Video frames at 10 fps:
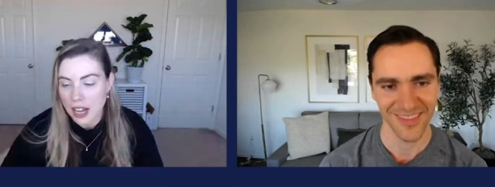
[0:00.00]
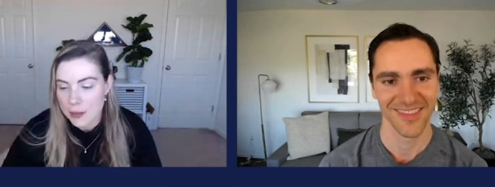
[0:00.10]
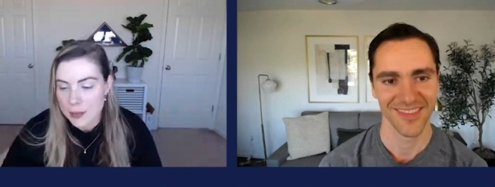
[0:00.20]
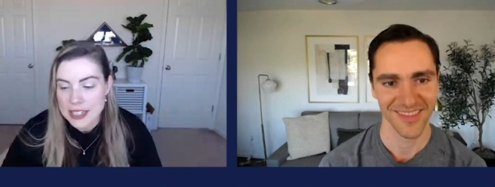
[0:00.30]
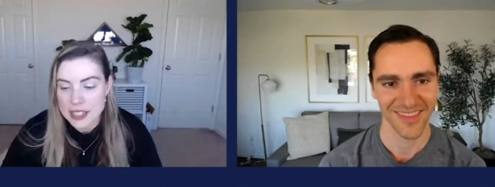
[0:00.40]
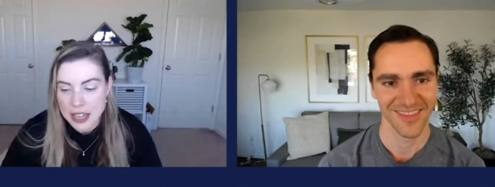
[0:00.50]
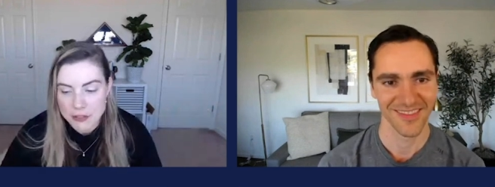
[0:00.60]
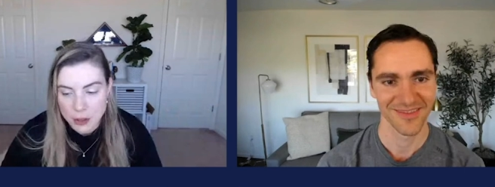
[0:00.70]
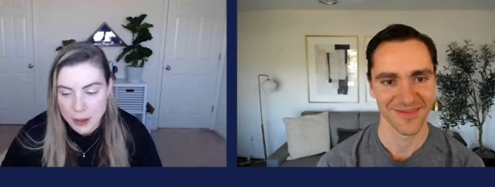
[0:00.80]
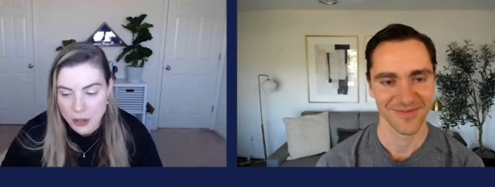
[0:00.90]
Speaker 1: Um, I did
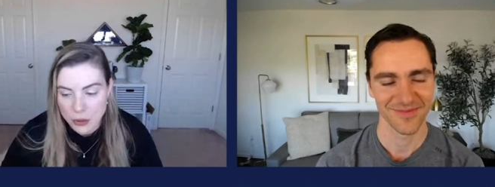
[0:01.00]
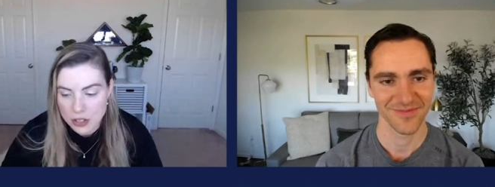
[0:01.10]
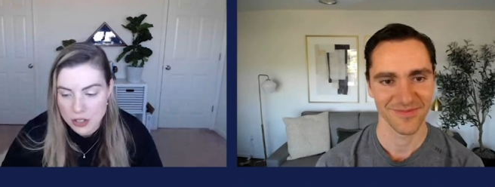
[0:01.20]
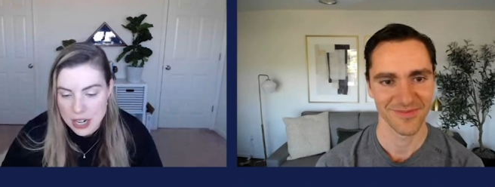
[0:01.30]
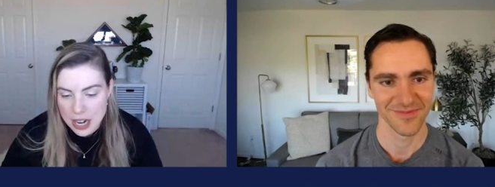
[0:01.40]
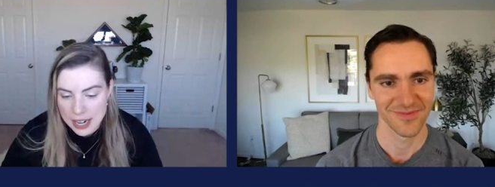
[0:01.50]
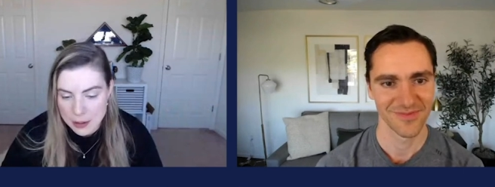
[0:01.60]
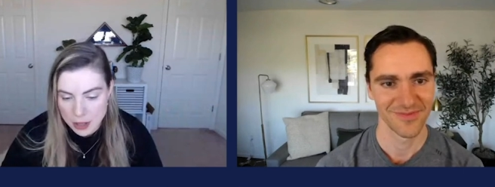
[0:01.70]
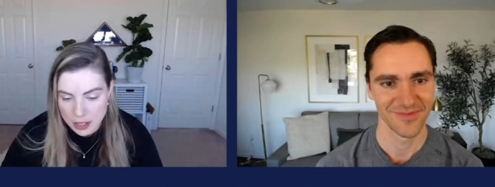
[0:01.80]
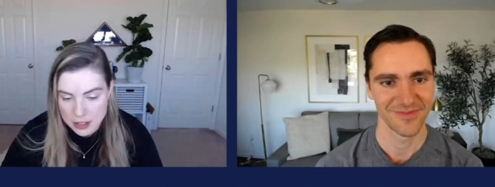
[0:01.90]
that for about
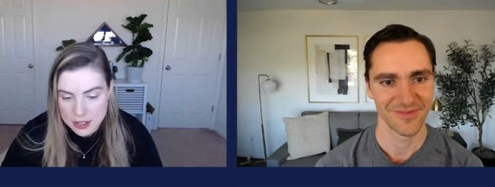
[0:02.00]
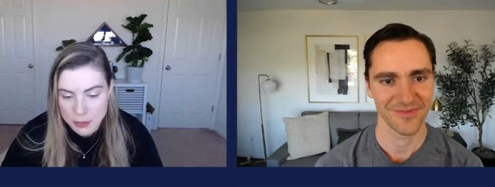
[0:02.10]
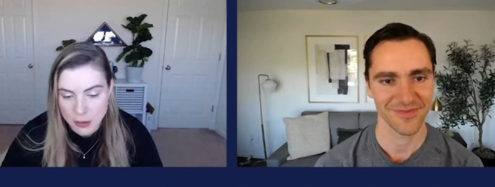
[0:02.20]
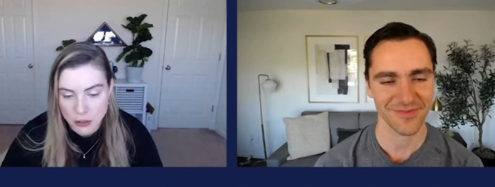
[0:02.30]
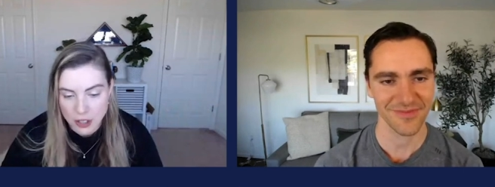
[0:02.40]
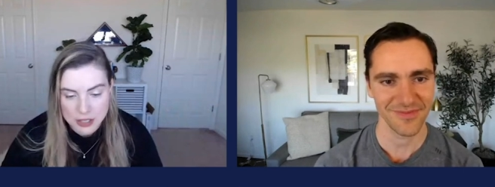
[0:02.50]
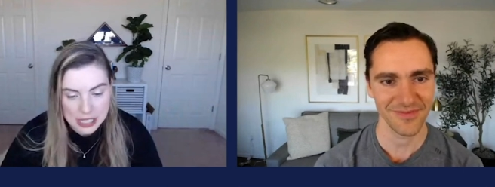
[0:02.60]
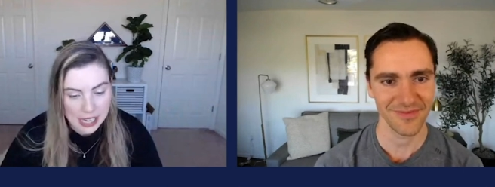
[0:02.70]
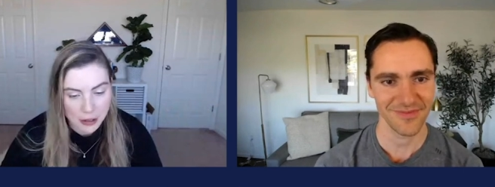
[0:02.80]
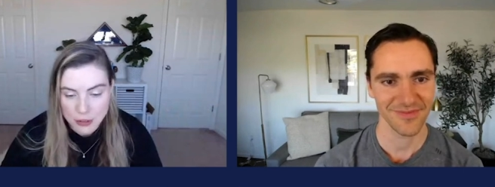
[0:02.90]
nine months before I was
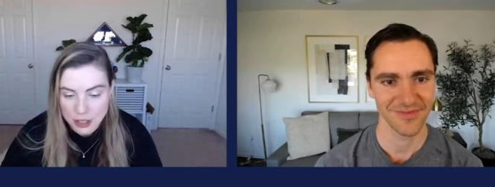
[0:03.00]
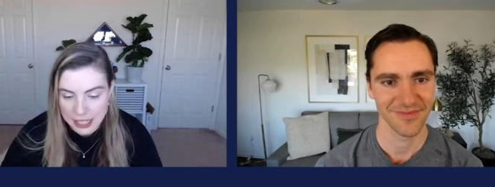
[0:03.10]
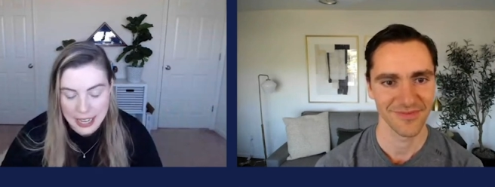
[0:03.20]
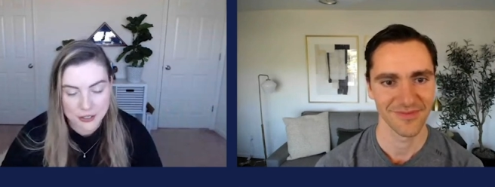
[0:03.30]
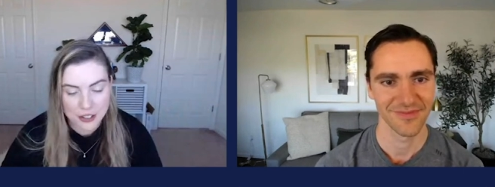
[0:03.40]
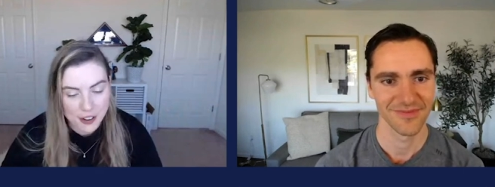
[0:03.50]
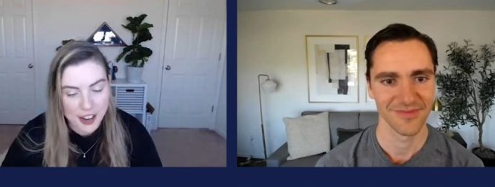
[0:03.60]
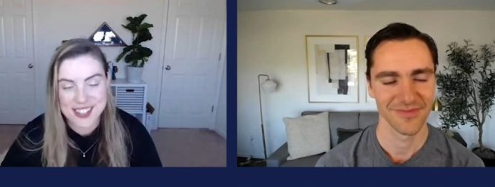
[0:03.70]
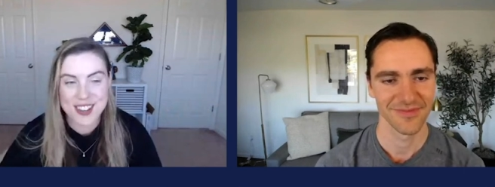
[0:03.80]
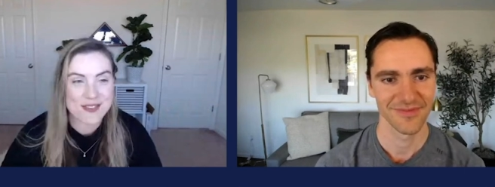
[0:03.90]
like, I really have to
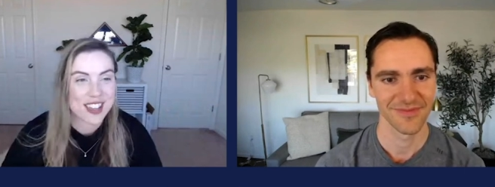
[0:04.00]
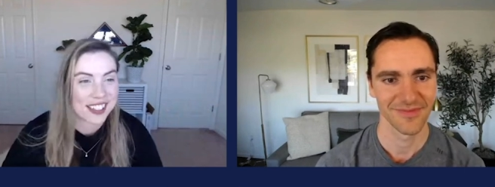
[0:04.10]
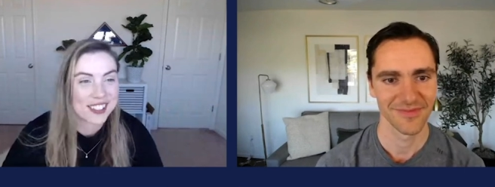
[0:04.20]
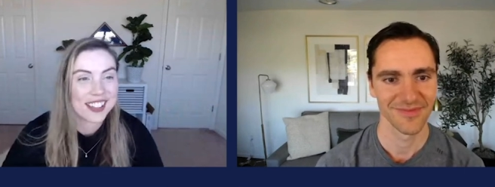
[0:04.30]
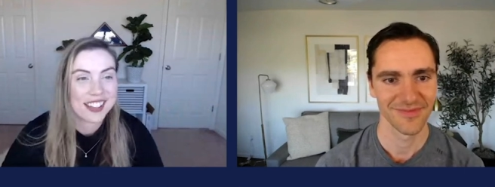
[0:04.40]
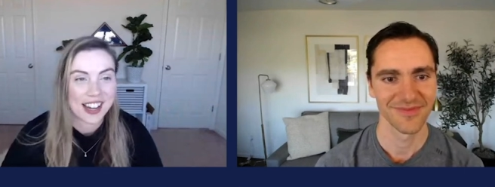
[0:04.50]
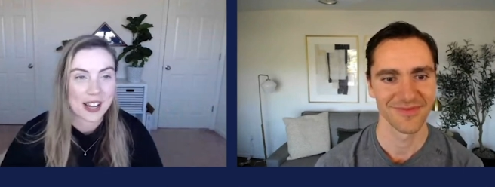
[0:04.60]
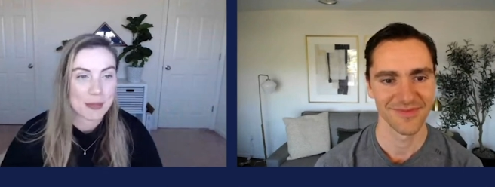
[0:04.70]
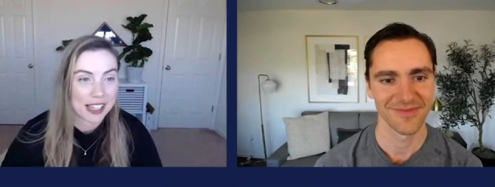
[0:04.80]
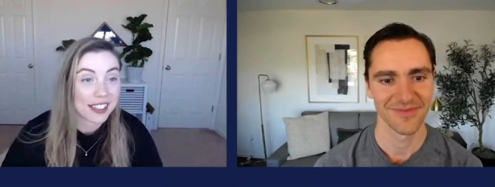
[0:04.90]
find something that
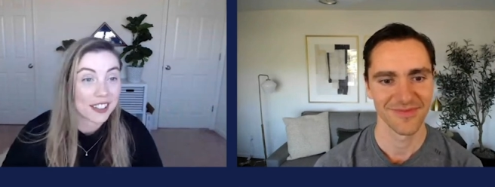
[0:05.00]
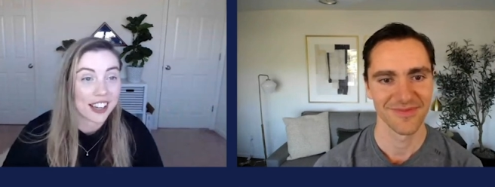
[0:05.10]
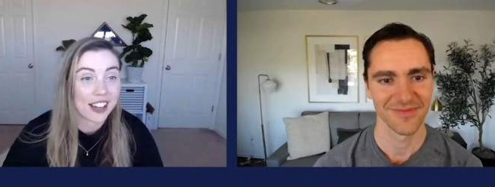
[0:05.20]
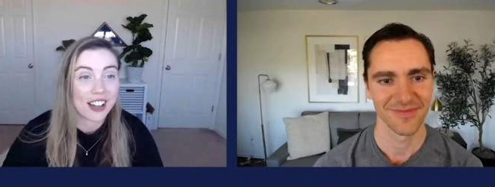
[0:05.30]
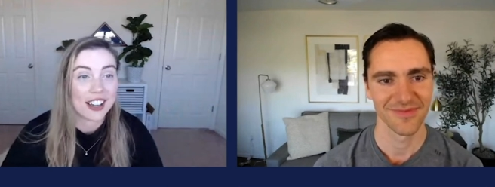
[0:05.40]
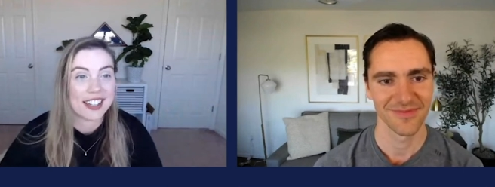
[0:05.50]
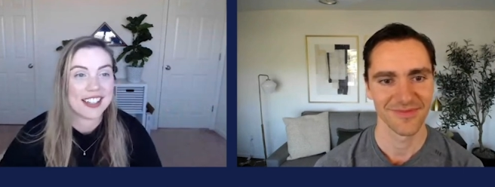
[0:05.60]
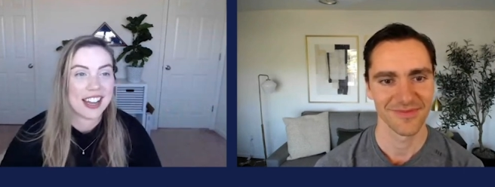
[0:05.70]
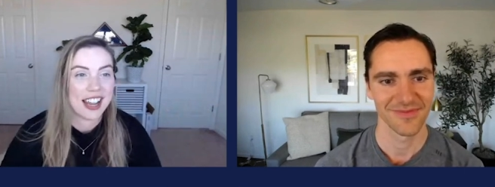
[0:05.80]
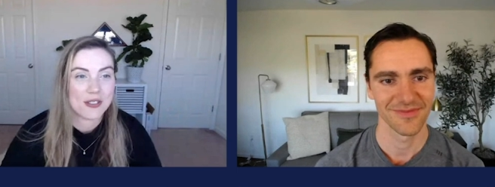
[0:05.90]
I can make a living on
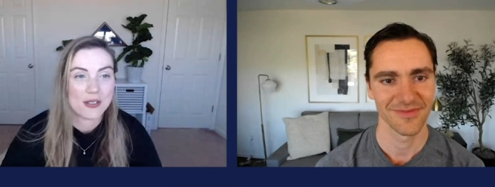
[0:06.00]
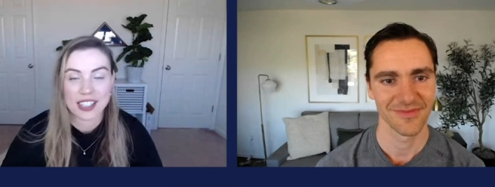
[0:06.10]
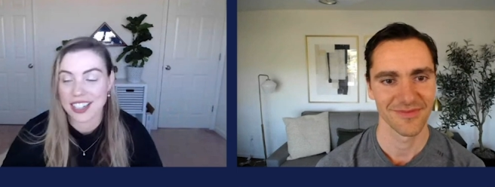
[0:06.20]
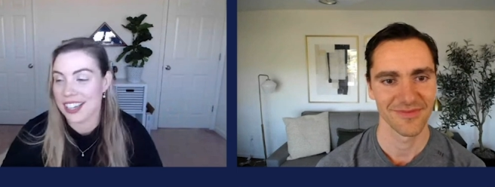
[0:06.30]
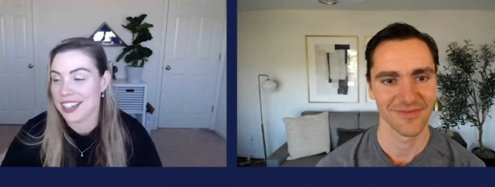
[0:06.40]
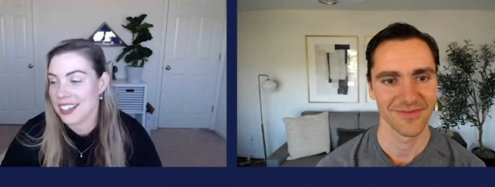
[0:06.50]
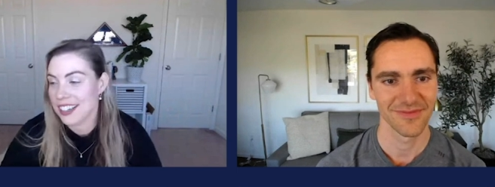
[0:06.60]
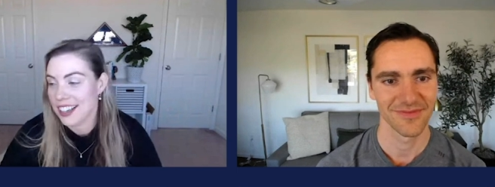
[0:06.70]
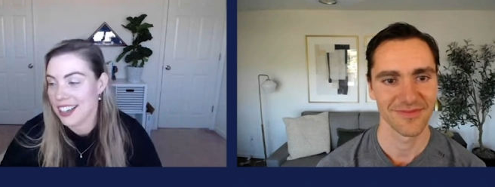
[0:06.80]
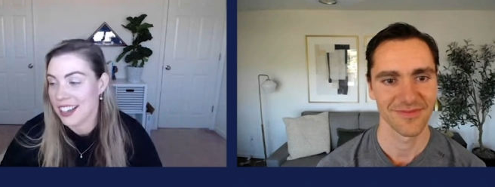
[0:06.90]
and, and really,
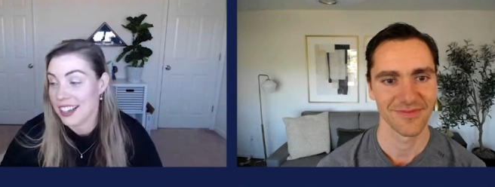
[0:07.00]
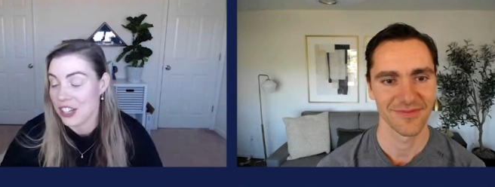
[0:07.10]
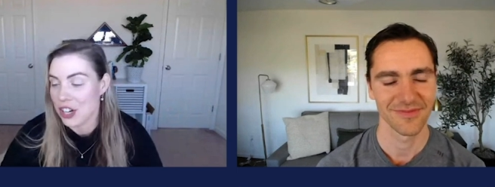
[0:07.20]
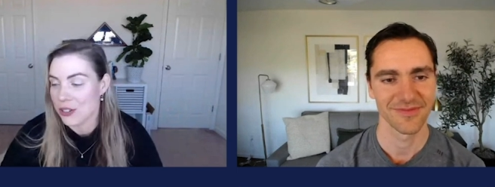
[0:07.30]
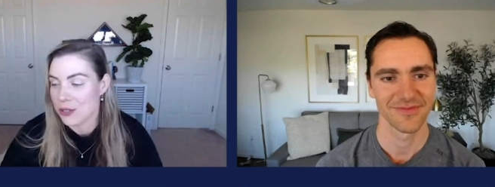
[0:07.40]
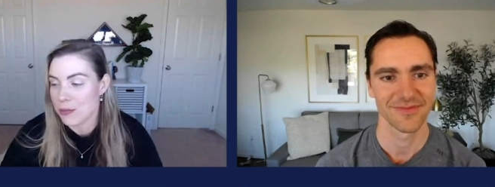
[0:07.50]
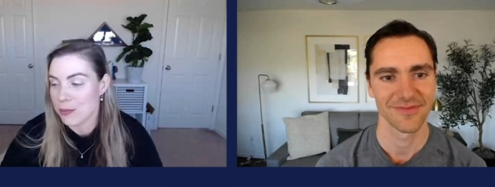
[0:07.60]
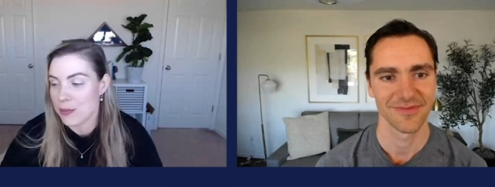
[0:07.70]
you know,